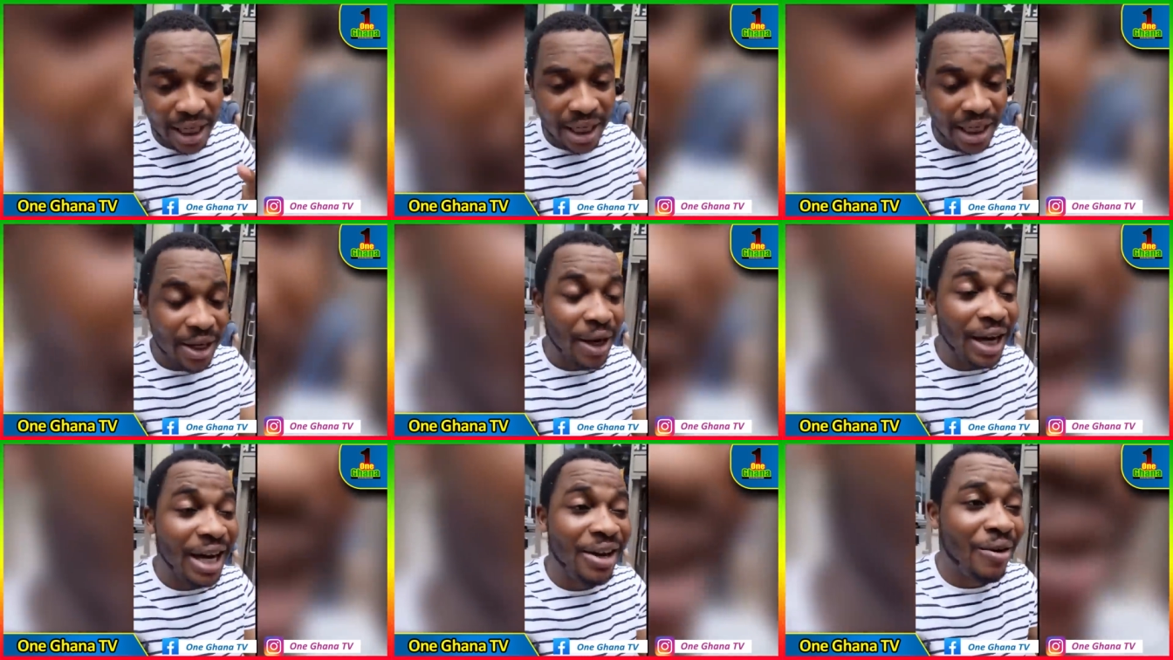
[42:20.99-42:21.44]

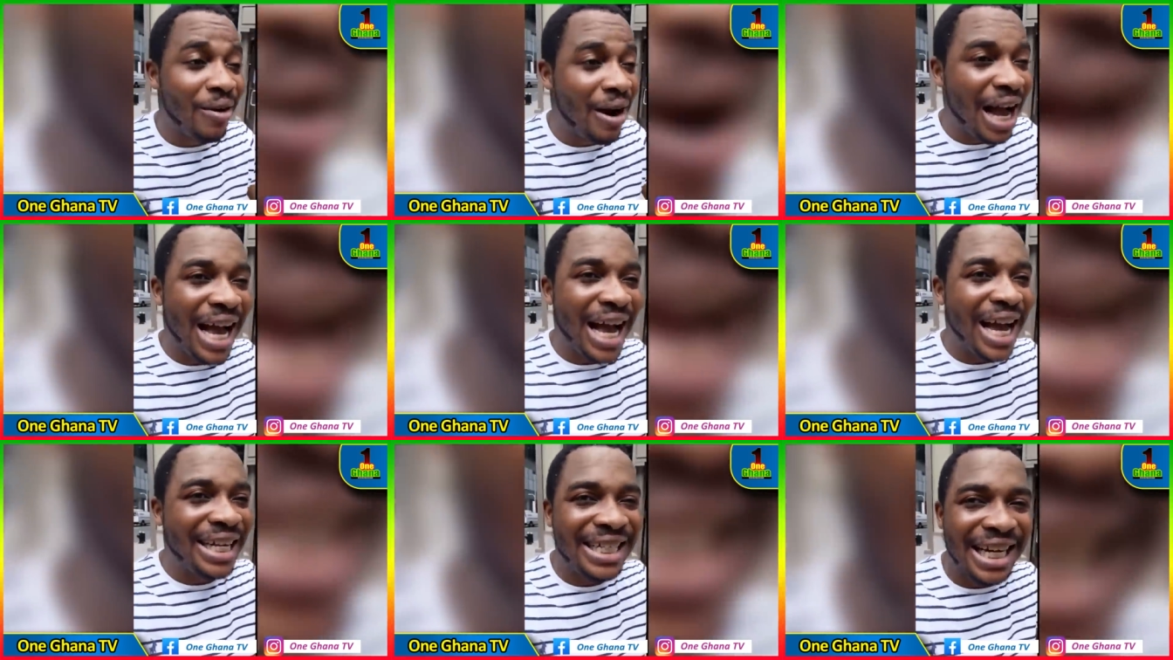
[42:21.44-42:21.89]
You know,
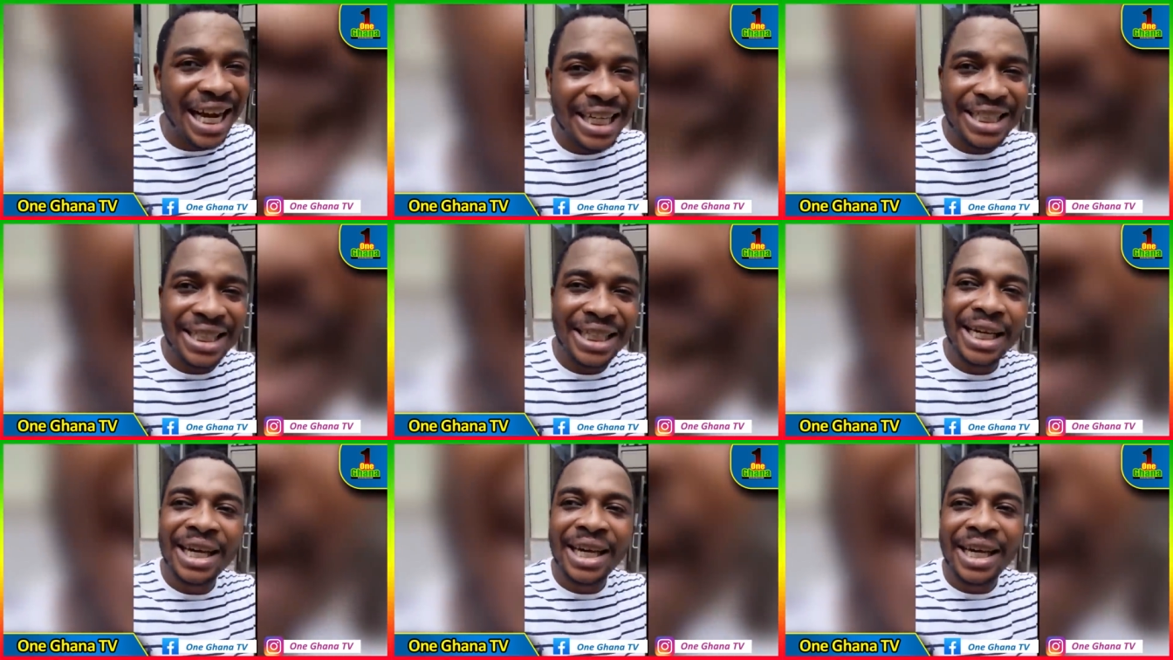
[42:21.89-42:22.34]
I just,
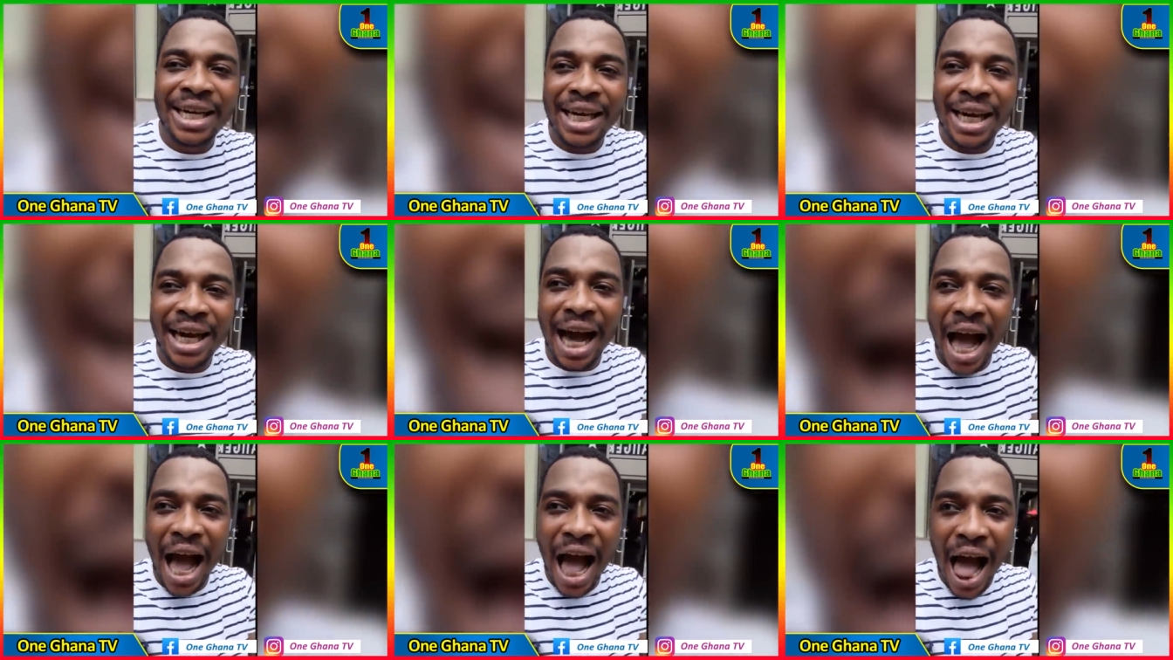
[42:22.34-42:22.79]

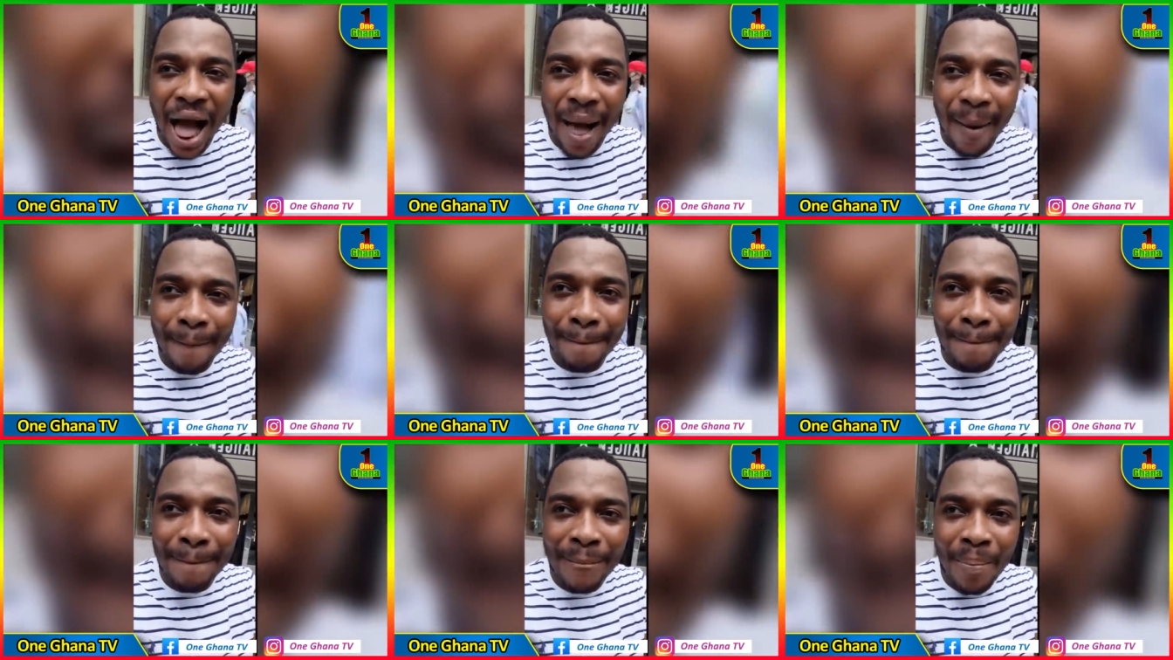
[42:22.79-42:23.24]

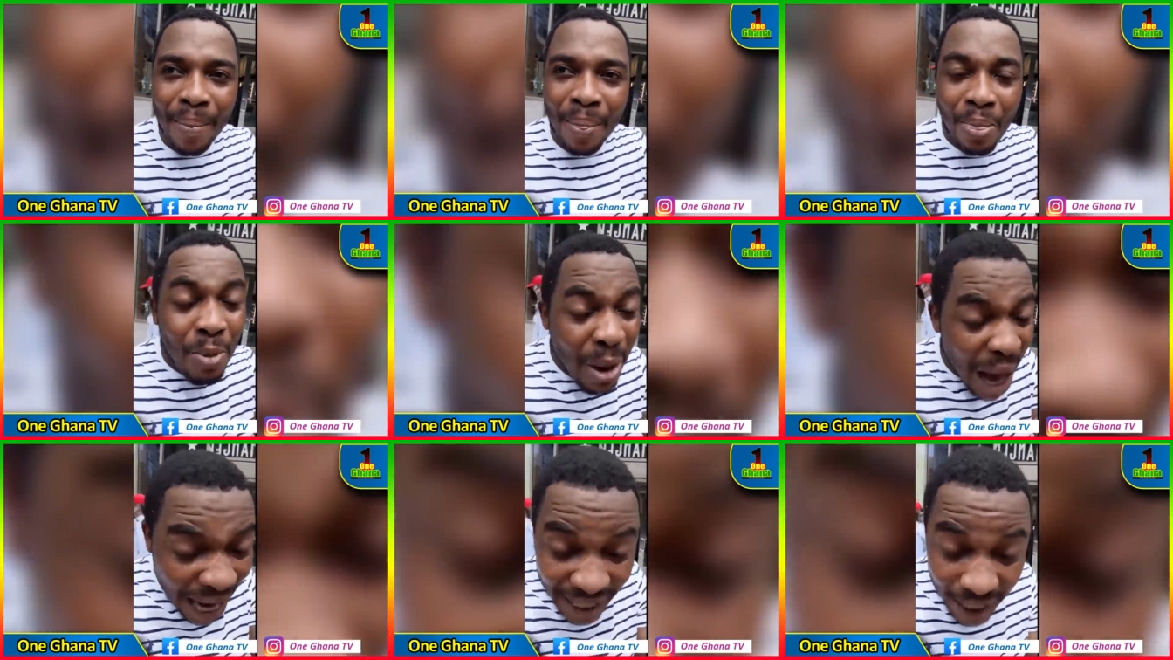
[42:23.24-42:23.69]

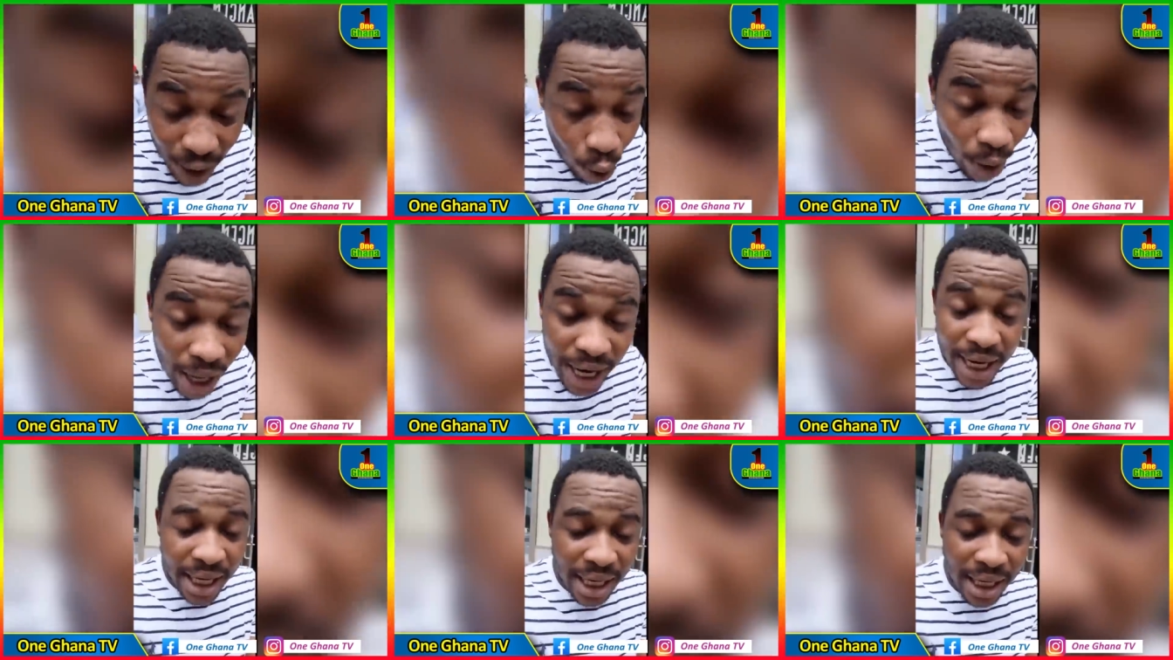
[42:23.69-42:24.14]
by the
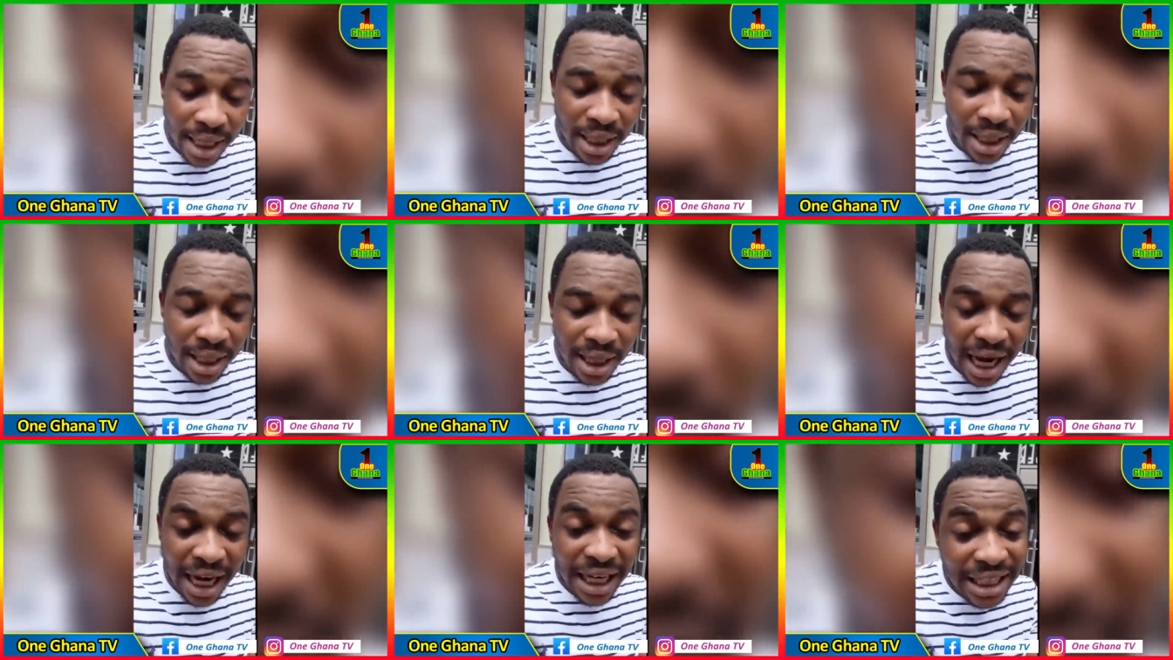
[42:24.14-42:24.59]
way,
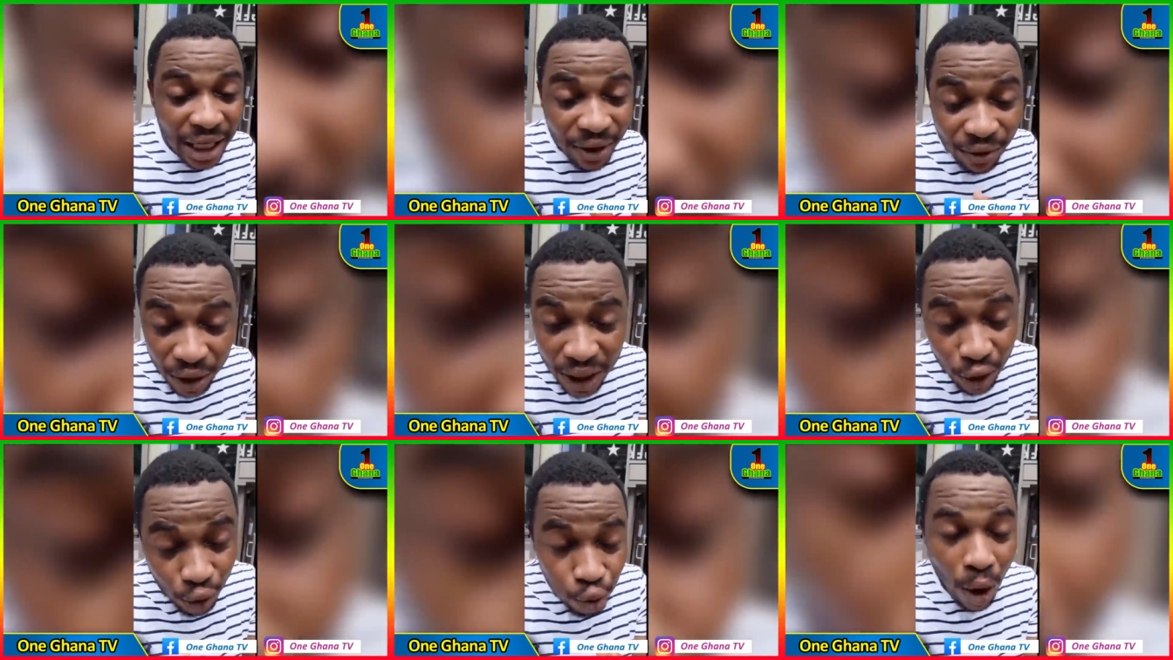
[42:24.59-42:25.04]
I am
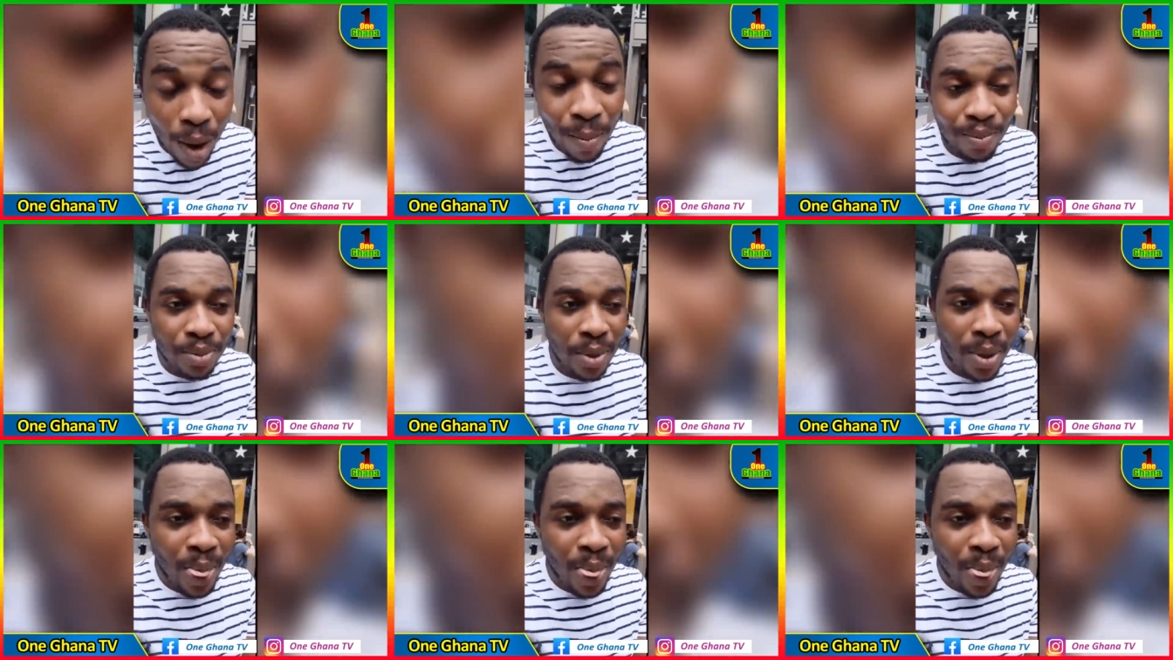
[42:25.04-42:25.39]
Ketuam,